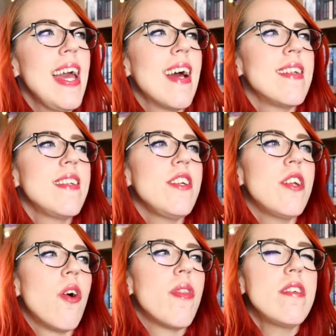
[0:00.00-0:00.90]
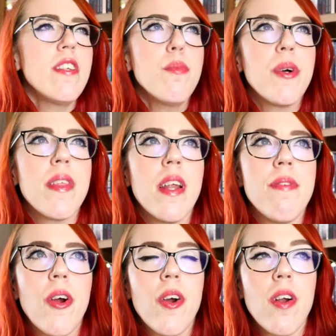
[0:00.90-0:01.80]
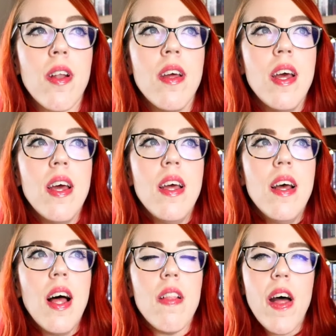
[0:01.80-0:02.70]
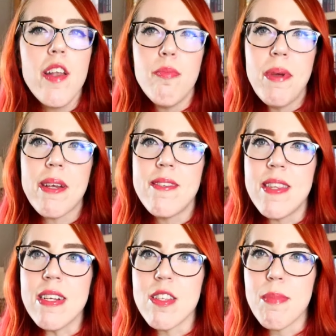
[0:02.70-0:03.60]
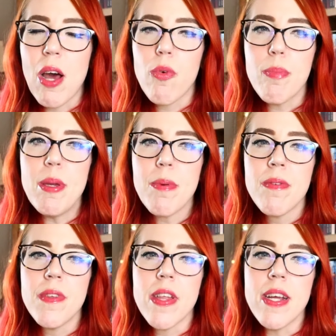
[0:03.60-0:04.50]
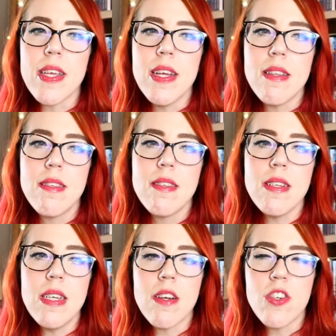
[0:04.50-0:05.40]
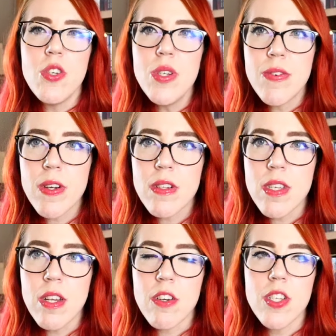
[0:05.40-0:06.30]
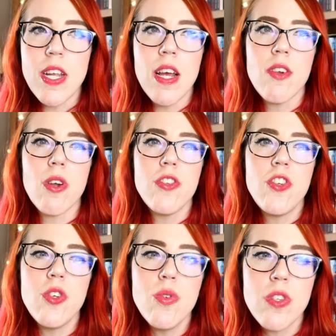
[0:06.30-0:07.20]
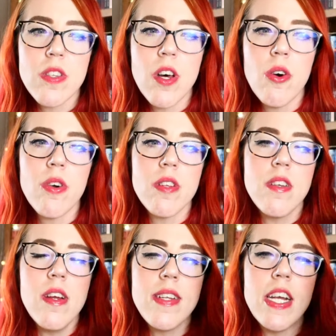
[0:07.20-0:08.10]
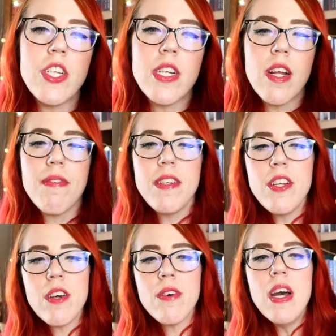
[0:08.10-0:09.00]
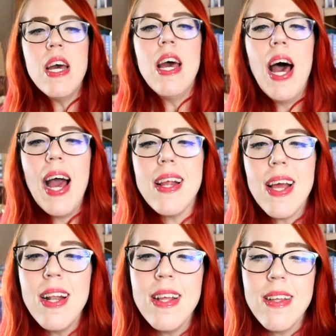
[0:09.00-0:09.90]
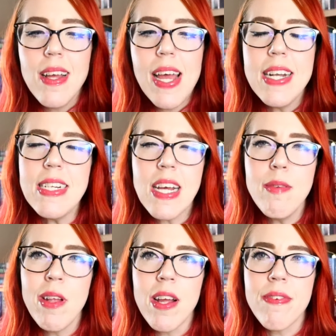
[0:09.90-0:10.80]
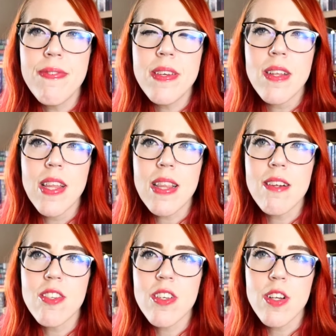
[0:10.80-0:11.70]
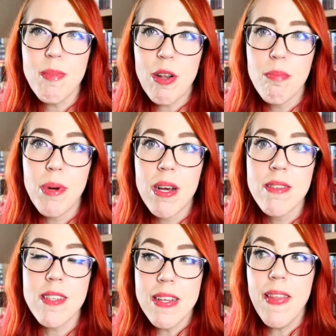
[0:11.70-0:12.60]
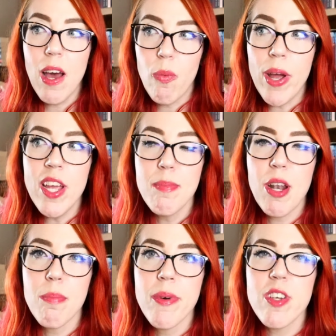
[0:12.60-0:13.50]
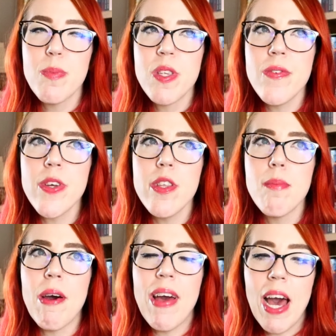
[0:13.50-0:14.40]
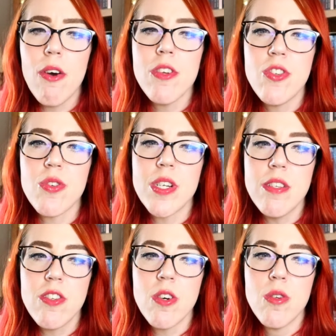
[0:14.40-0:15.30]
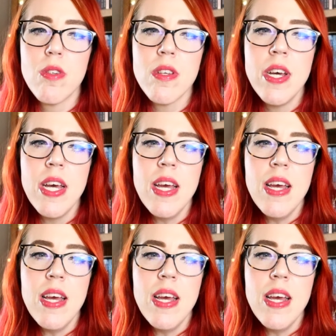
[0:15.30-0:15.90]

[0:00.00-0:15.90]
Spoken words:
And, you know, this is a book that I've heard a lot of mixed things about, where people feel like it's either too difficult to understand, or it's too slow, or it's not engaging enough. And, you know, anytime that I feel like there's a good amount of buzz in that way about a book, specifically about how the story is told,